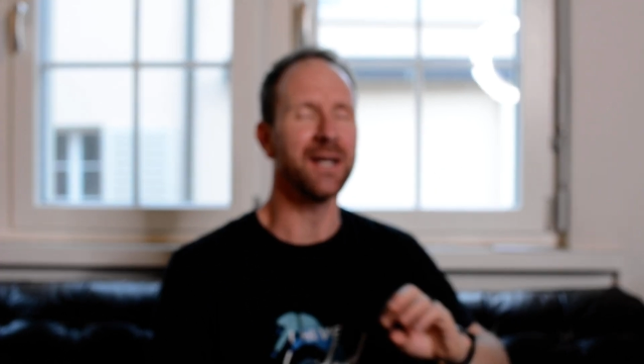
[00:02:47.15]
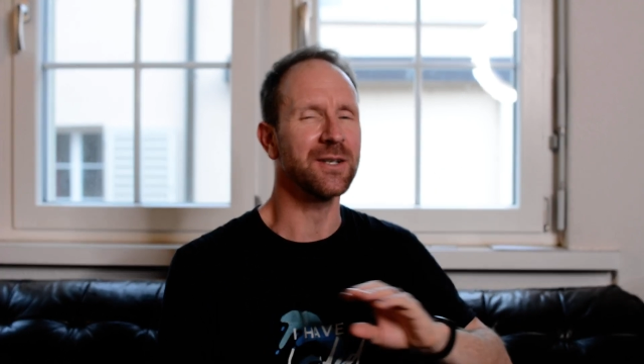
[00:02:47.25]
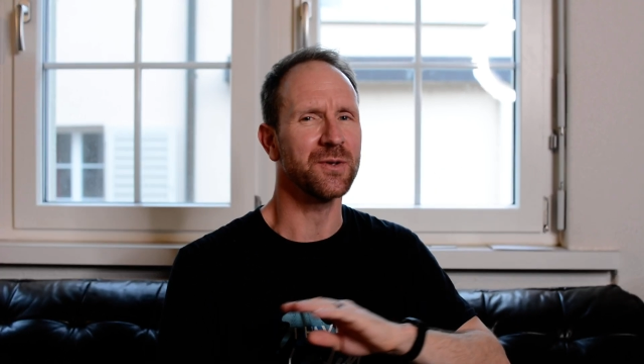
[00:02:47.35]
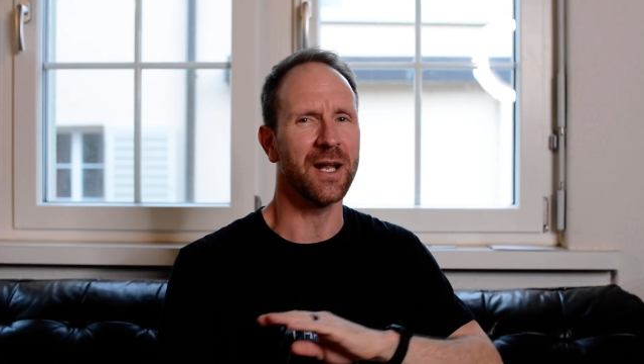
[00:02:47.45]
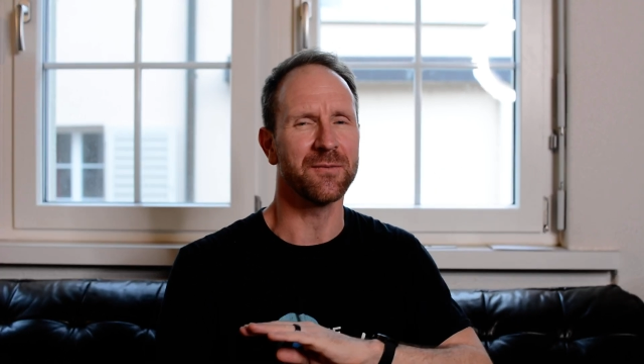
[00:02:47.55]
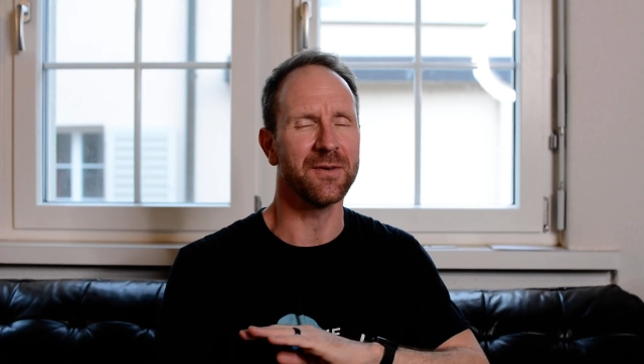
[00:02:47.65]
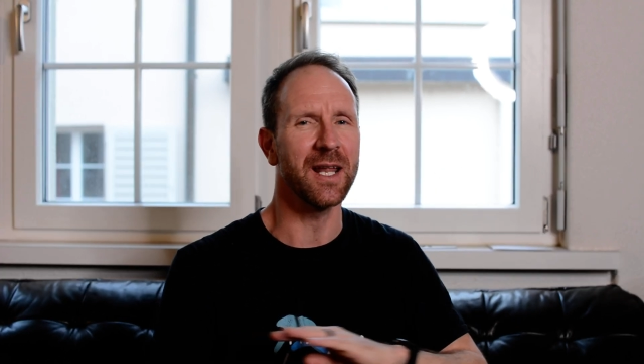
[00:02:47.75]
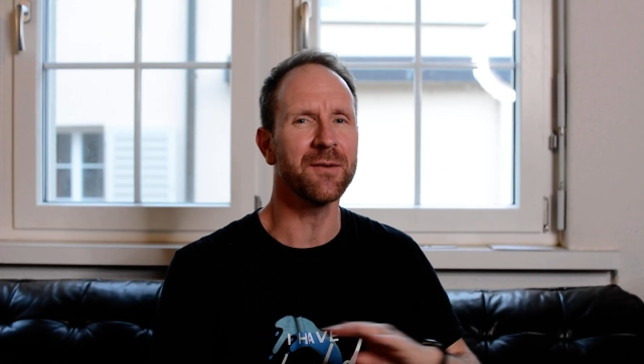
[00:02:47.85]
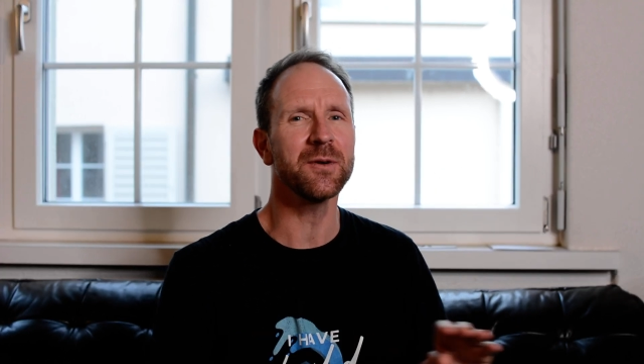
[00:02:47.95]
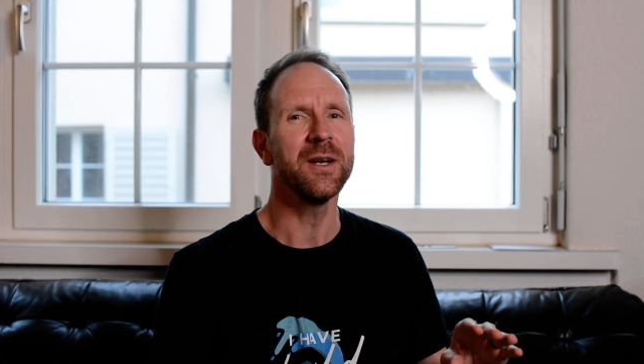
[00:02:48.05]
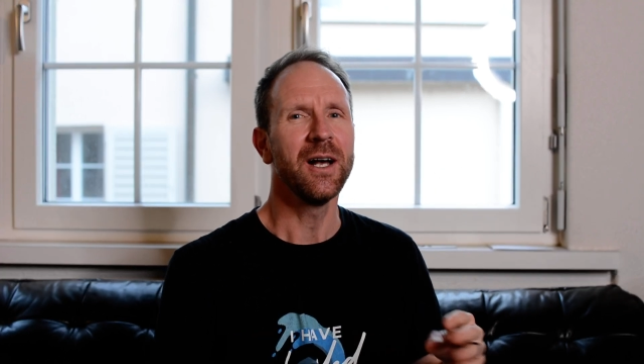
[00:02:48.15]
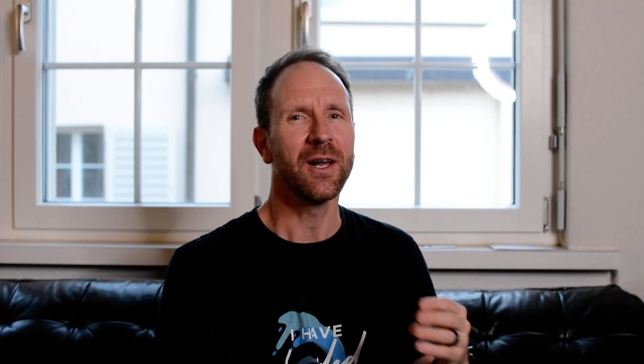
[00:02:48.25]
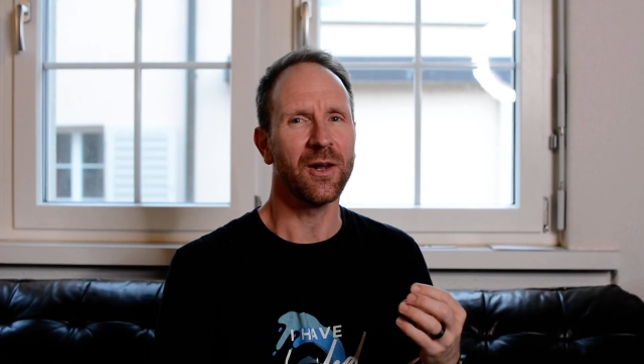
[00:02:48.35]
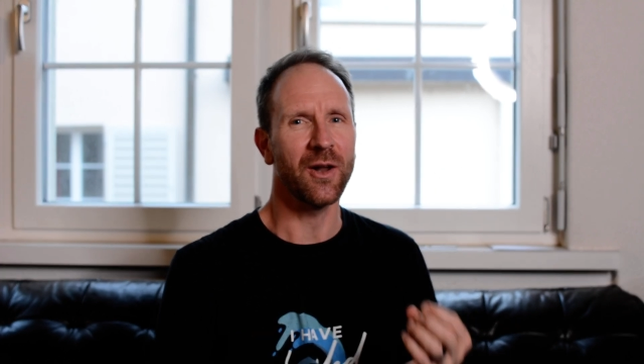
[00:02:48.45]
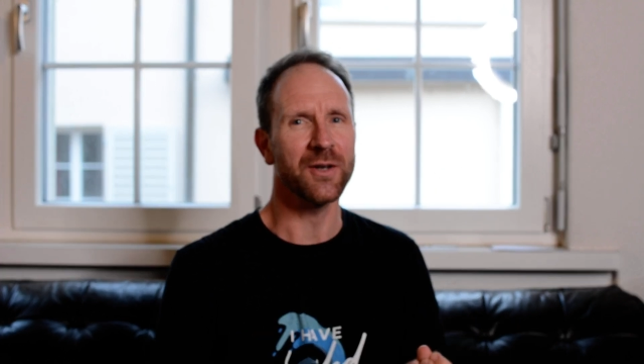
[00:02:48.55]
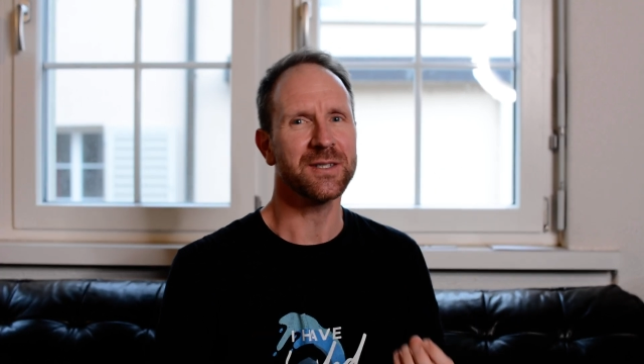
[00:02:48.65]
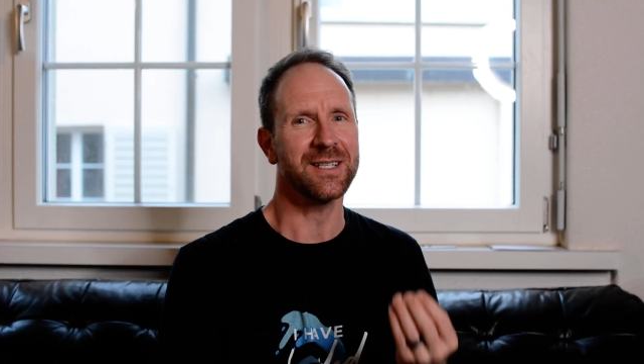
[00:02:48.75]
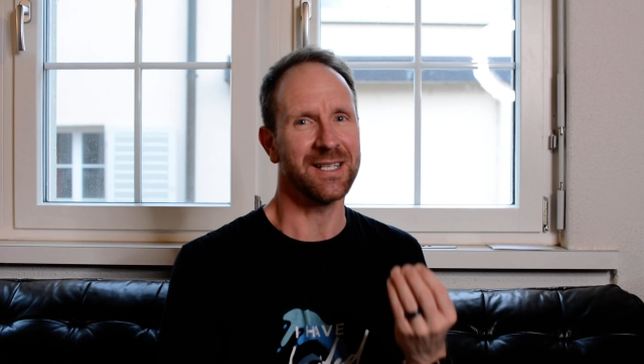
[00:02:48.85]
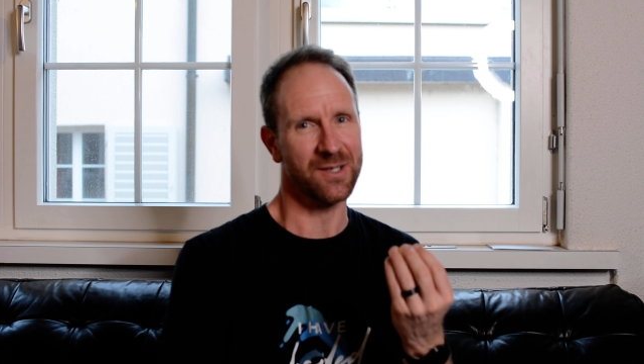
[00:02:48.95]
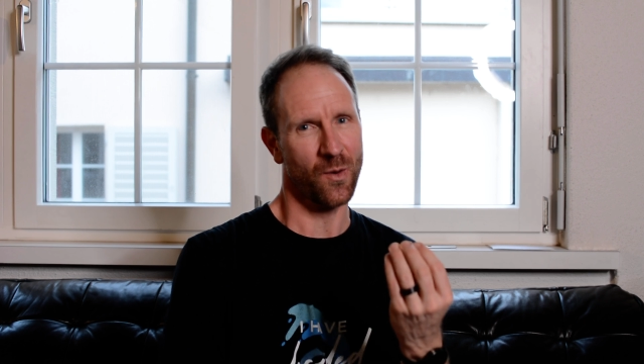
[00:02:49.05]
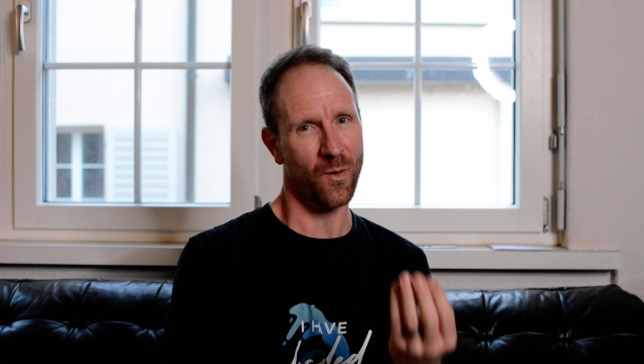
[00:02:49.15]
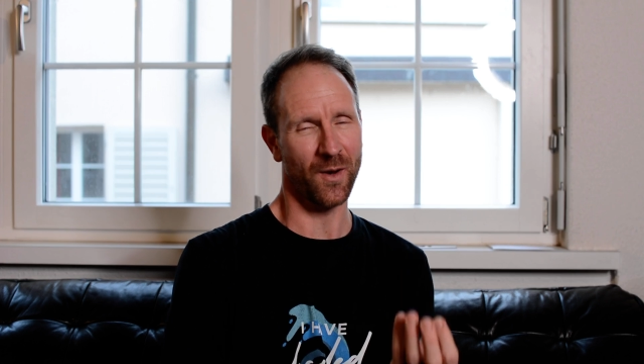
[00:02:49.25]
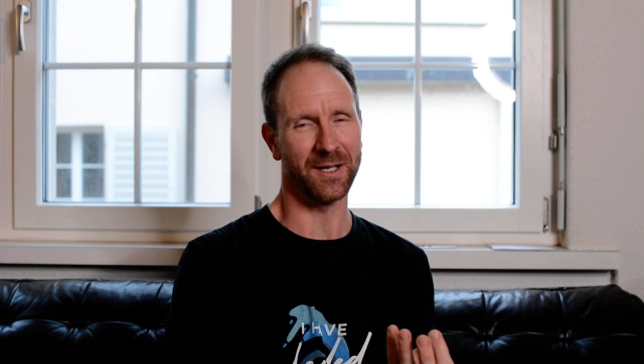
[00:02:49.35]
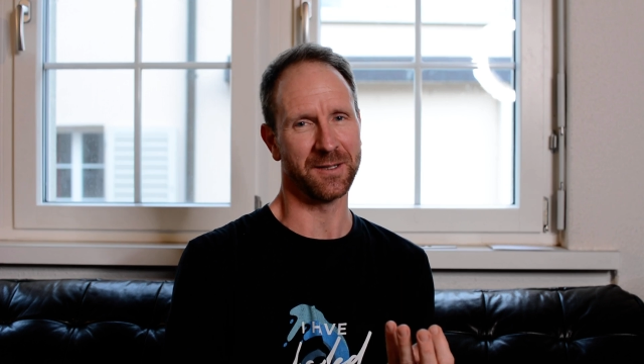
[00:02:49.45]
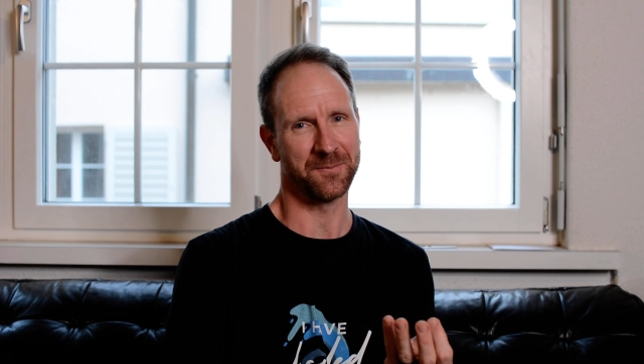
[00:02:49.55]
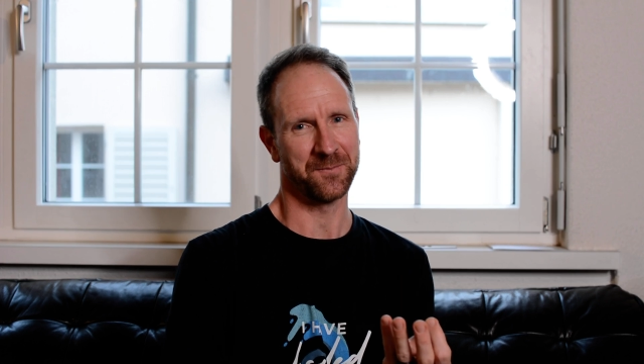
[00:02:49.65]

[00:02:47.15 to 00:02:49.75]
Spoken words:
that should have never lost its oil.